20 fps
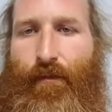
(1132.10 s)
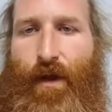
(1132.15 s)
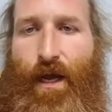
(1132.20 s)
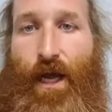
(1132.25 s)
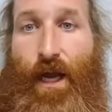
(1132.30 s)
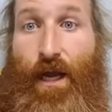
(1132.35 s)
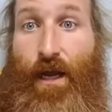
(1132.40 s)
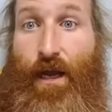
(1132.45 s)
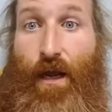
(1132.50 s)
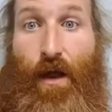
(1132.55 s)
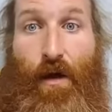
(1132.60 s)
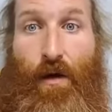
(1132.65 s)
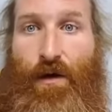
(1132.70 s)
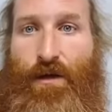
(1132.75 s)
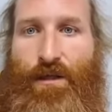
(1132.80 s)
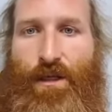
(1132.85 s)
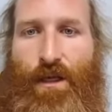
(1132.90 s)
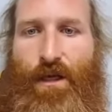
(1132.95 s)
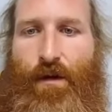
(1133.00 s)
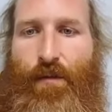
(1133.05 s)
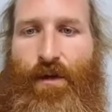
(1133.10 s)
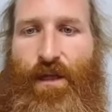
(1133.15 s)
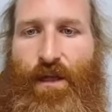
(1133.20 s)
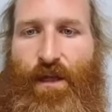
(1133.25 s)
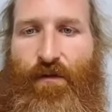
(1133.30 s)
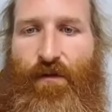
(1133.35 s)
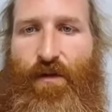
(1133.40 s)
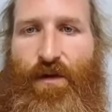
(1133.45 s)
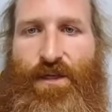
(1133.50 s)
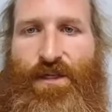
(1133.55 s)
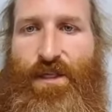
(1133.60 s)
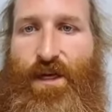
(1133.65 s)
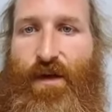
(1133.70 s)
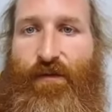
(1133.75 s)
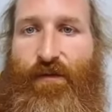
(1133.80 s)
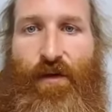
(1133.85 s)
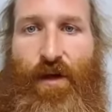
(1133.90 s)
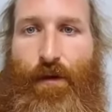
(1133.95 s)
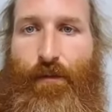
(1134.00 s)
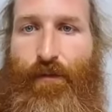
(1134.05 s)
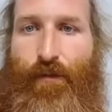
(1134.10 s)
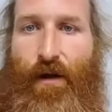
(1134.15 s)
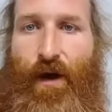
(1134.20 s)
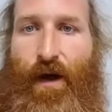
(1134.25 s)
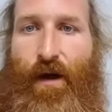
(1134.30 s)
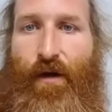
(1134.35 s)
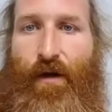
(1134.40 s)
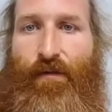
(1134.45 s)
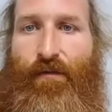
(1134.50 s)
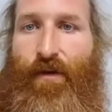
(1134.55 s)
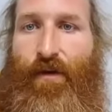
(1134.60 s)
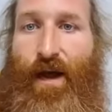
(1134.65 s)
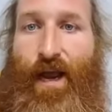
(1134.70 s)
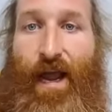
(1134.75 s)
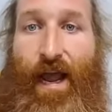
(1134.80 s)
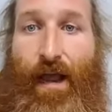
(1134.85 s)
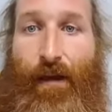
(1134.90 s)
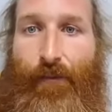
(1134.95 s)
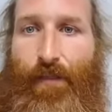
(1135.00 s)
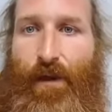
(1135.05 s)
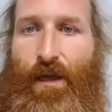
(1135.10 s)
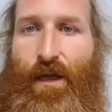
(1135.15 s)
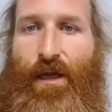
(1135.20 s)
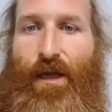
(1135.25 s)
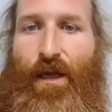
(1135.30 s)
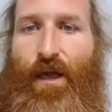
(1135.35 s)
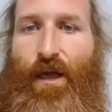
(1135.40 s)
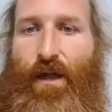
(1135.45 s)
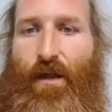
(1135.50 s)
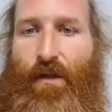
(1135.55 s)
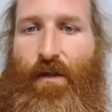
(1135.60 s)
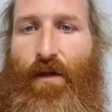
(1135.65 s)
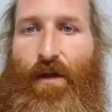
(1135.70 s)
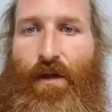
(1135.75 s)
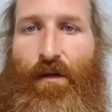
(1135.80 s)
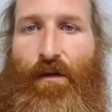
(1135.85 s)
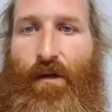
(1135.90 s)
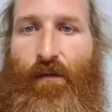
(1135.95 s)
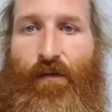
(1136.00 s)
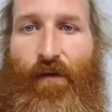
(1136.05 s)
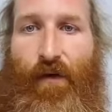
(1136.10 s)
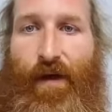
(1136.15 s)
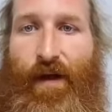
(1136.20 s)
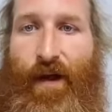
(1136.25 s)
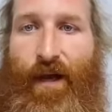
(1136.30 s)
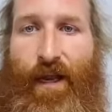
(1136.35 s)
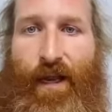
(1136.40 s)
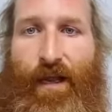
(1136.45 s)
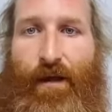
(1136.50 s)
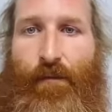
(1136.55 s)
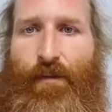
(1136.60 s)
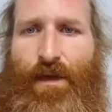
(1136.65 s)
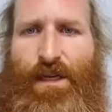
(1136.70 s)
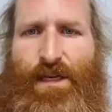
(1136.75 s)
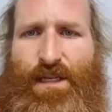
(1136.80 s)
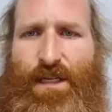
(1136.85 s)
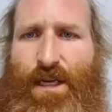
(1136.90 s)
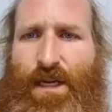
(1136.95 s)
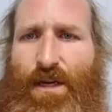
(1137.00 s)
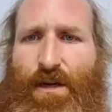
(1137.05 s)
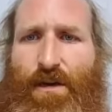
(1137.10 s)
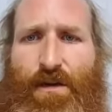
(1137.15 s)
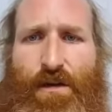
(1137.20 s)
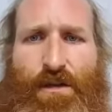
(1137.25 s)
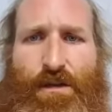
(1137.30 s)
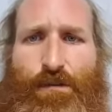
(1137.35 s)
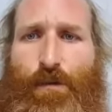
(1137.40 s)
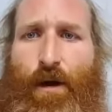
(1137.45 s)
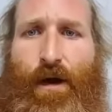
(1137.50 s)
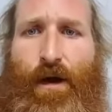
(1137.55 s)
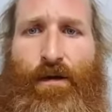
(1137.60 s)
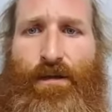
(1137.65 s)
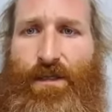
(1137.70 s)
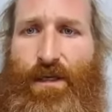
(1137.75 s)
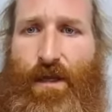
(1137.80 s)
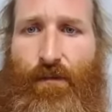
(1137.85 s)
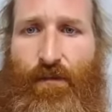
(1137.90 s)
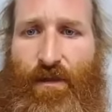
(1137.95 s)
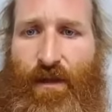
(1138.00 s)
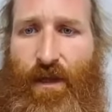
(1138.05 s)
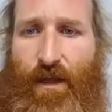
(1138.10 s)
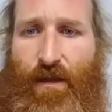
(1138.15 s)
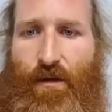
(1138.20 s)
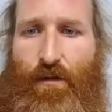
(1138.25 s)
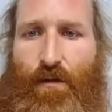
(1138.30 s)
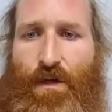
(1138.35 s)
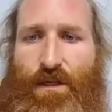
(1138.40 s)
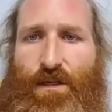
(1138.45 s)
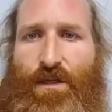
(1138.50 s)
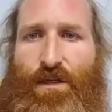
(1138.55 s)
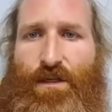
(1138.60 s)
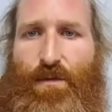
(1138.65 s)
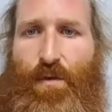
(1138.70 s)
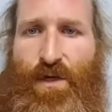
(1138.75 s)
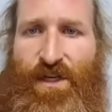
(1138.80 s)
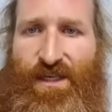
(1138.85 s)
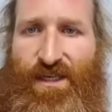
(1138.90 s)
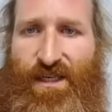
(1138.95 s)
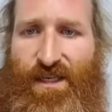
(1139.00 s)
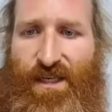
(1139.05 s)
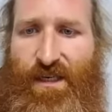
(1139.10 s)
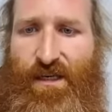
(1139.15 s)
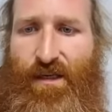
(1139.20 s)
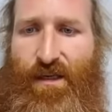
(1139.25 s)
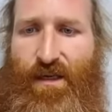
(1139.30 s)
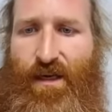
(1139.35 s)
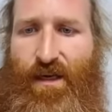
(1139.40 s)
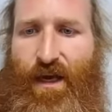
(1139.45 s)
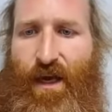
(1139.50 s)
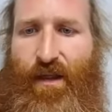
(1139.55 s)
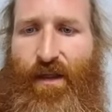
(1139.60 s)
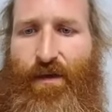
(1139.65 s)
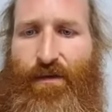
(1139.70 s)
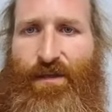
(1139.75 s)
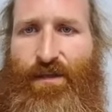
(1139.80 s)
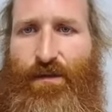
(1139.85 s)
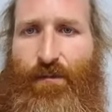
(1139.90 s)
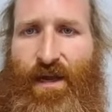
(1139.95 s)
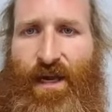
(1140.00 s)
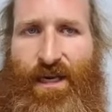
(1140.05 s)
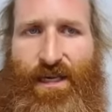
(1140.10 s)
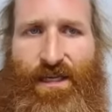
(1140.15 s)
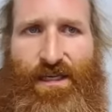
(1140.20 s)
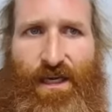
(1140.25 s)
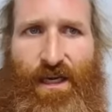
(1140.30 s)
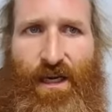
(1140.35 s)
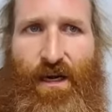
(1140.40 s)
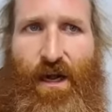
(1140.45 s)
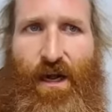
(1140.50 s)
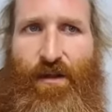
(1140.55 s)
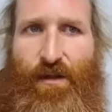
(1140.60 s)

didn't know I was going to be their voice, and I'm very proud and very happy that finally NBC News put out something that wasn't twisted, and that was amazing, and other